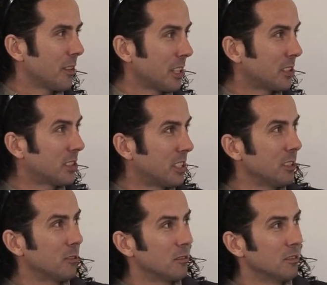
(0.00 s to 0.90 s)
they
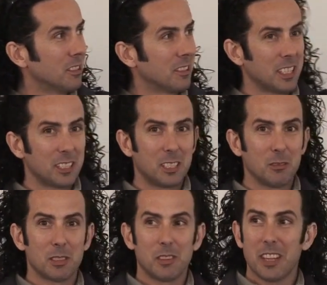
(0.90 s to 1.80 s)
still
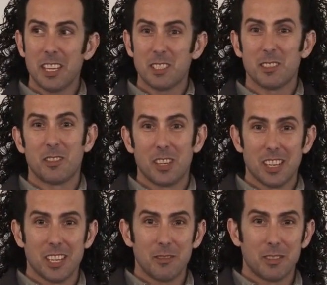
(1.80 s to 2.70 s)
survive. They
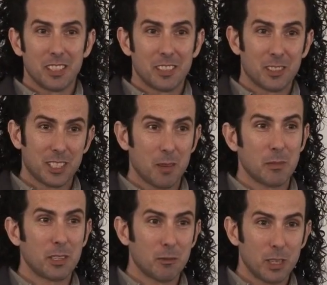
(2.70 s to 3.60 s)
survived
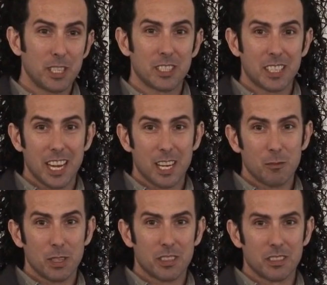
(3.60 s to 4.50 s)
summer that we just had
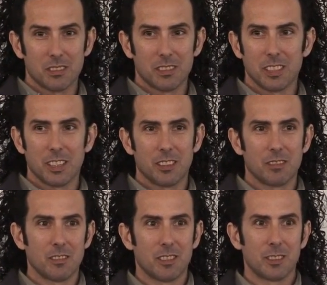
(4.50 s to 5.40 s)
we
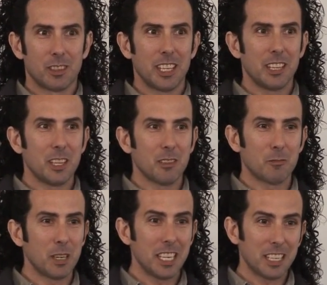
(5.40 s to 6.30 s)

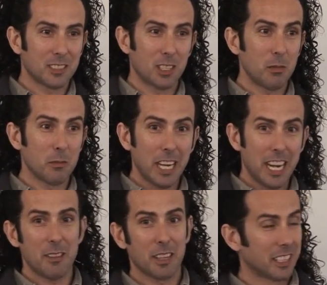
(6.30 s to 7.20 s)
didn't supplement
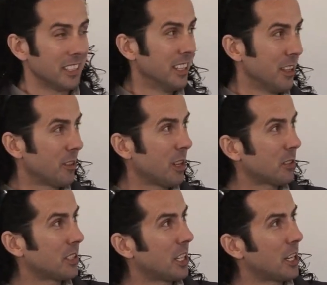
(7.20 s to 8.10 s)
anything.
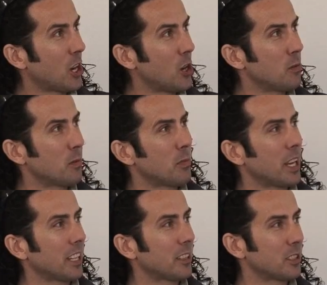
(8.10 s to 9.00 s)
That's in an open
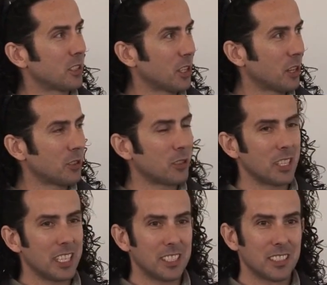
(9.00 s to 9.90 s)
paddock, there's no
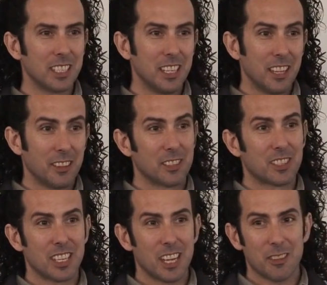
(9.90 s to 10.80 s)
trees,
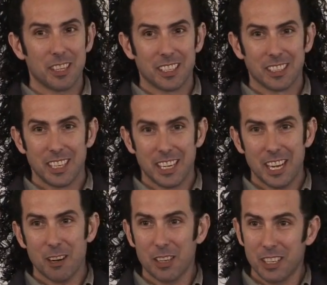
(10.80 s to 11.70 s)
there's nothing.
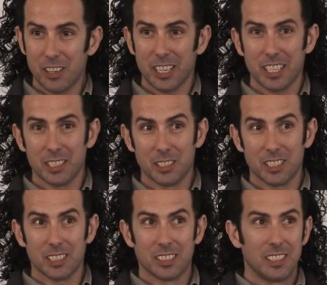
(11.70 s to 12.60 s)
It's
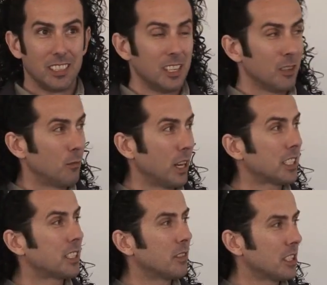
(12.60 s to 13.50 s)
a
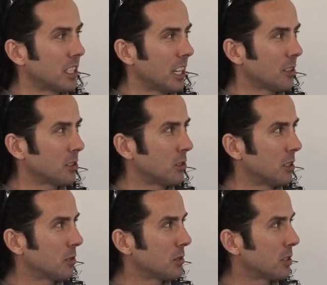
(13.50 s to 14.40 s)
relatively shallow
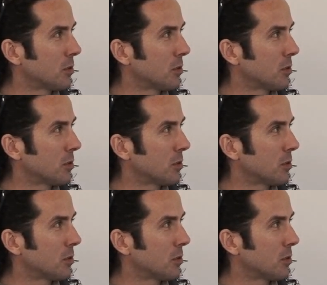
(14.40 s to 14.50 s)
soil,